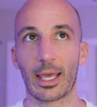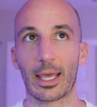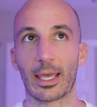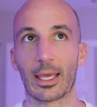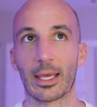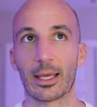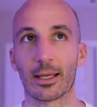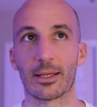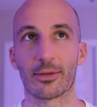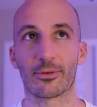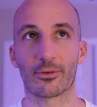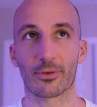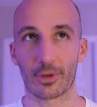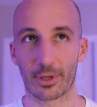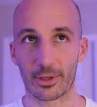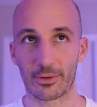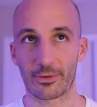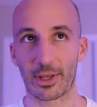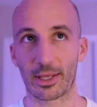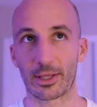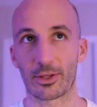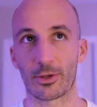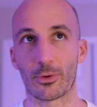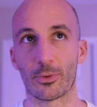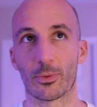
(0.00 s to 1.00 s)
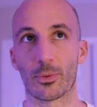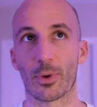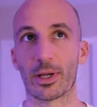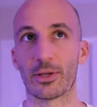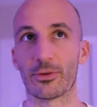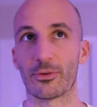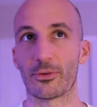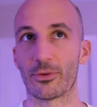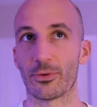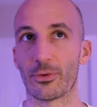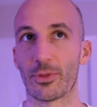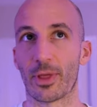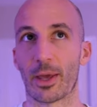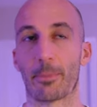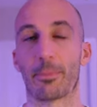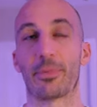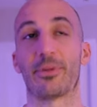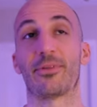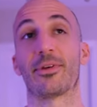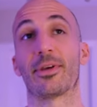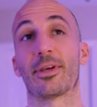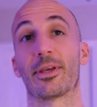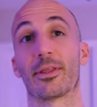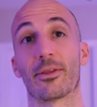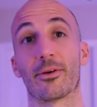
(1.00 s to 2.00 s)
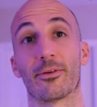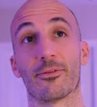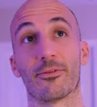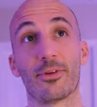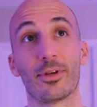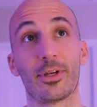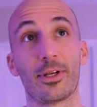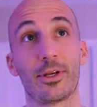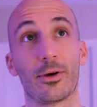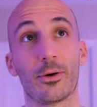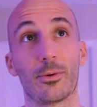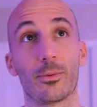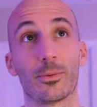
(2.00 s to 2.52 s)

and it's going to take you right to that particular video,